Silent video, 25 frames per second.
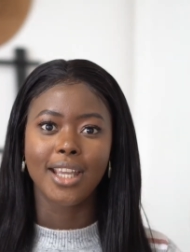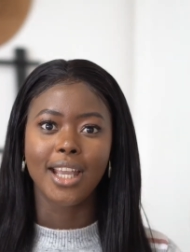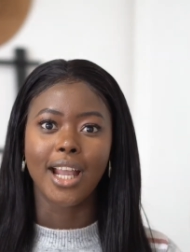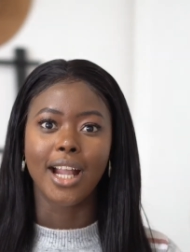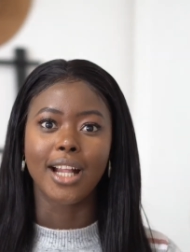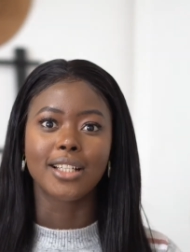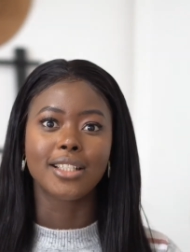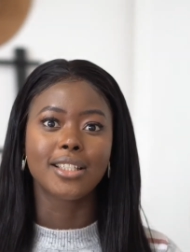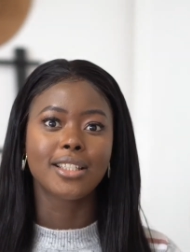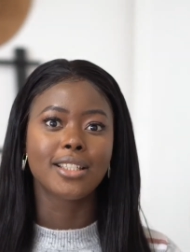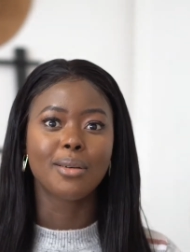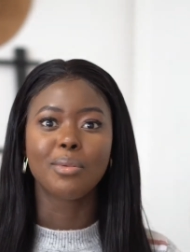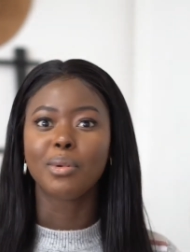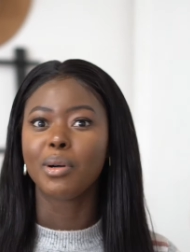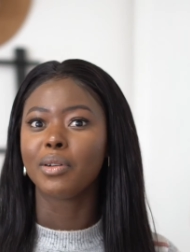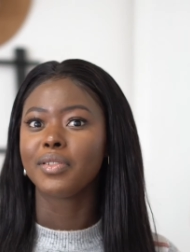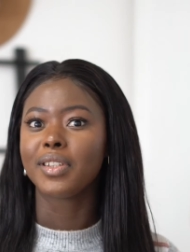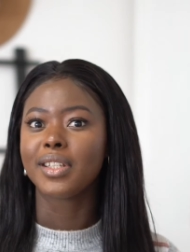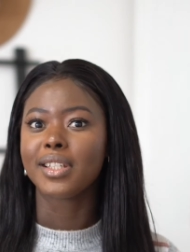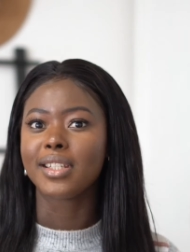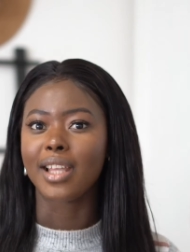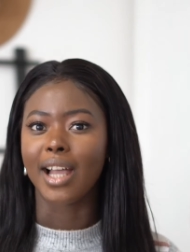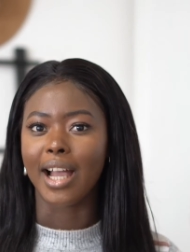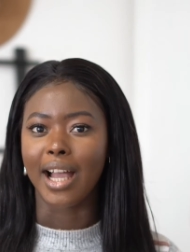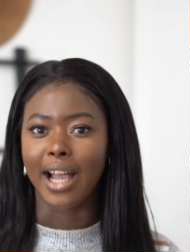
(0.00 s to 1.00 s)
and some of
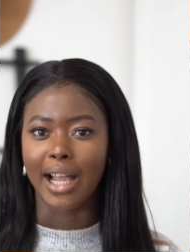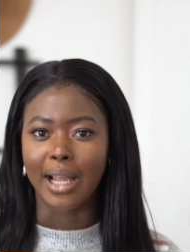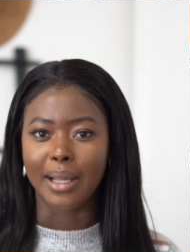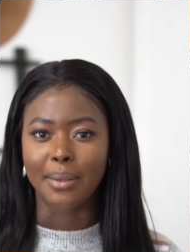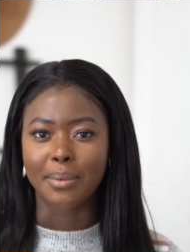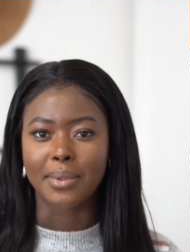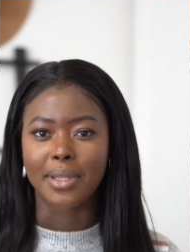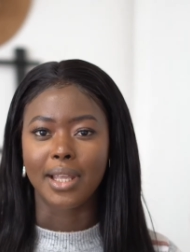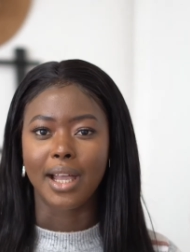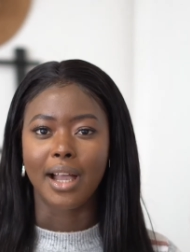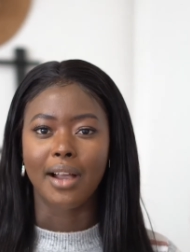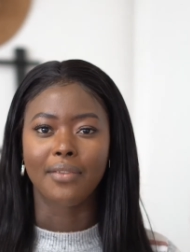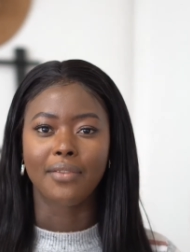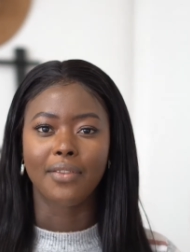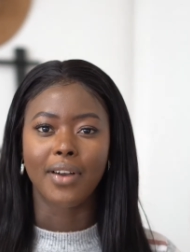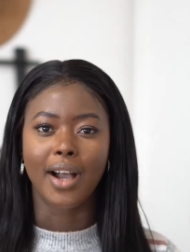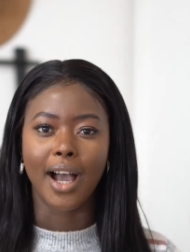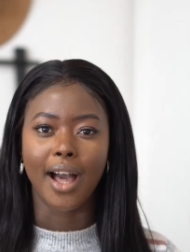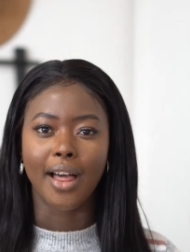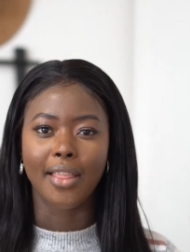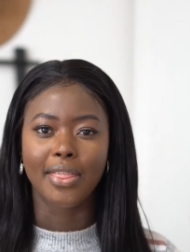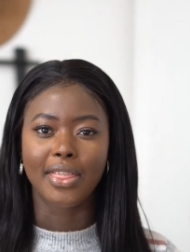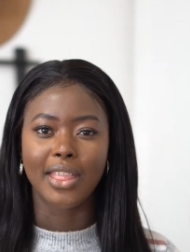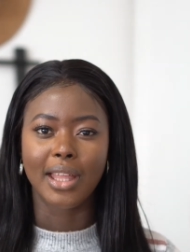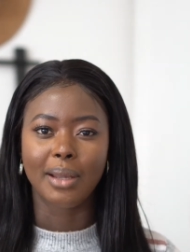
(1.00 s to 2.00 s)
these apps I've
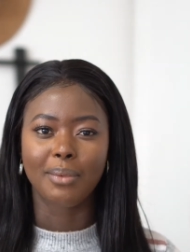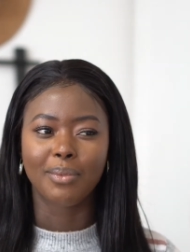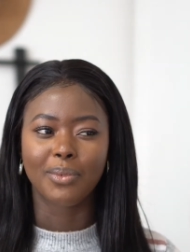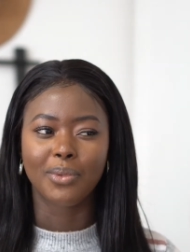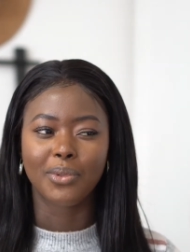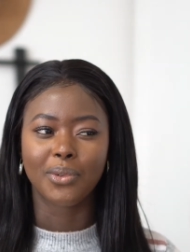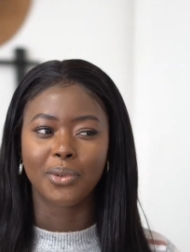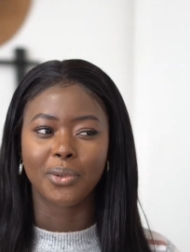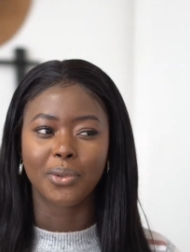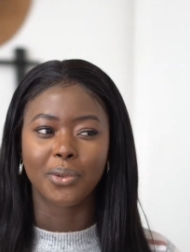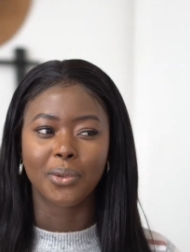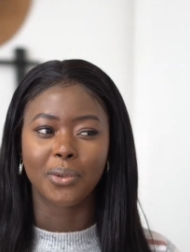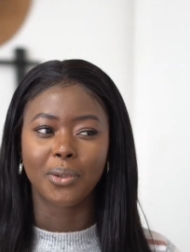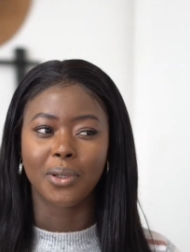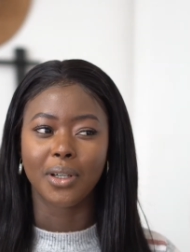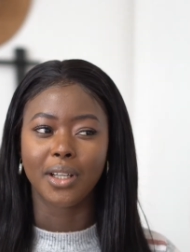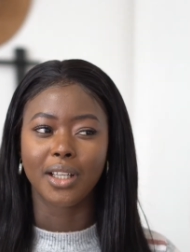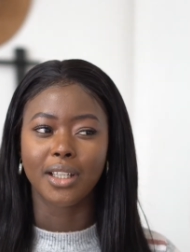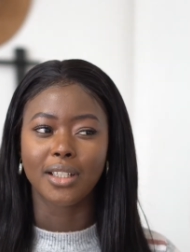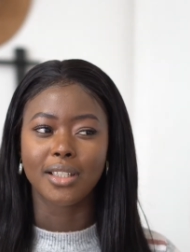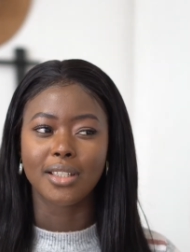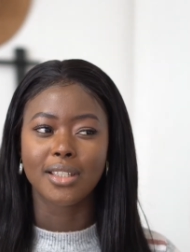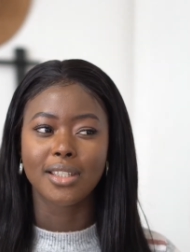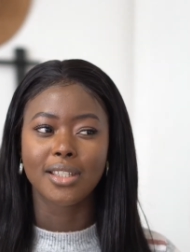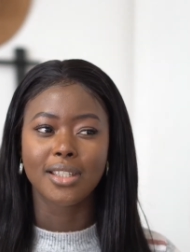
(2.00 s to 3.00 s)
had them for
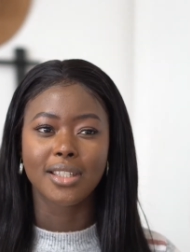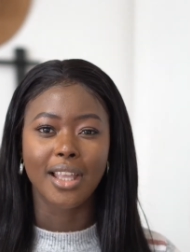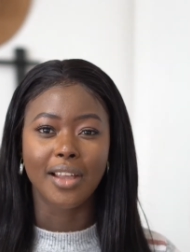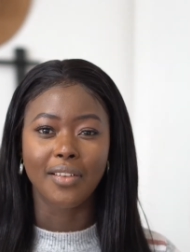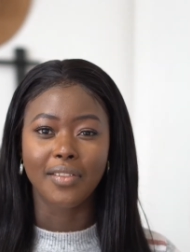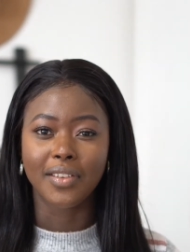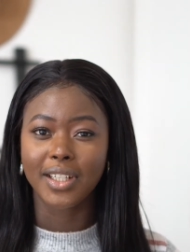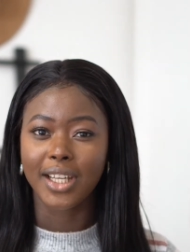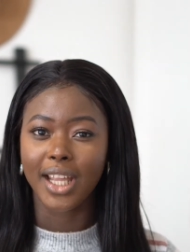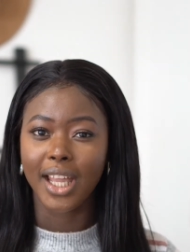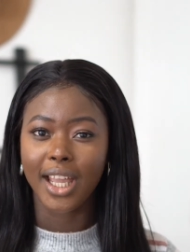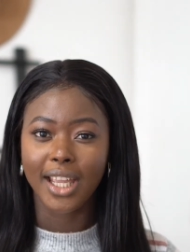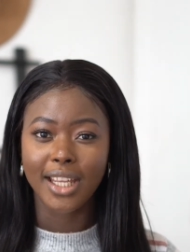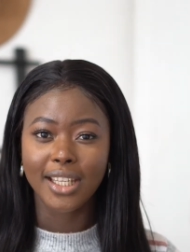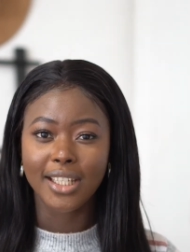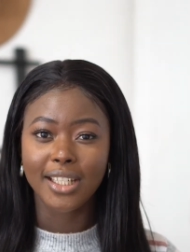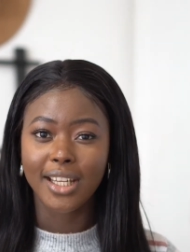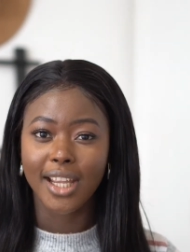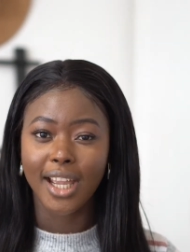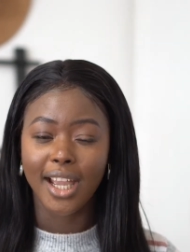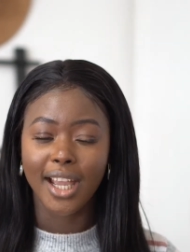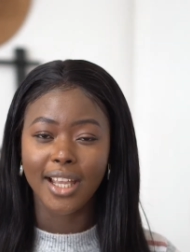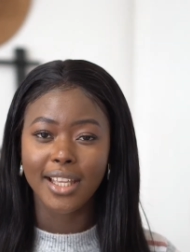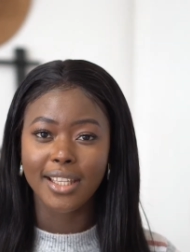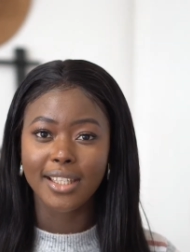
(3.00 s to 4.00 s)
7-8
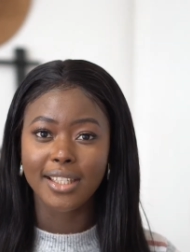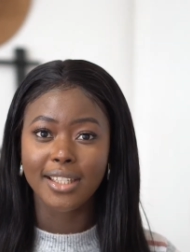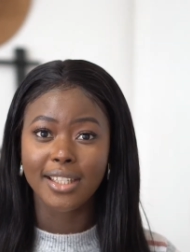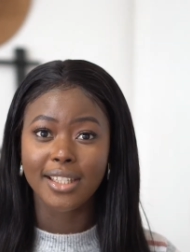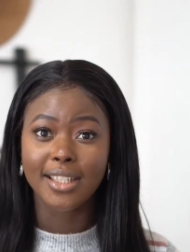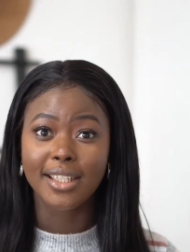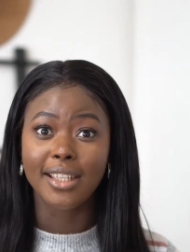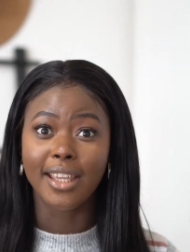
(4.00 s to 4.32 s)
years,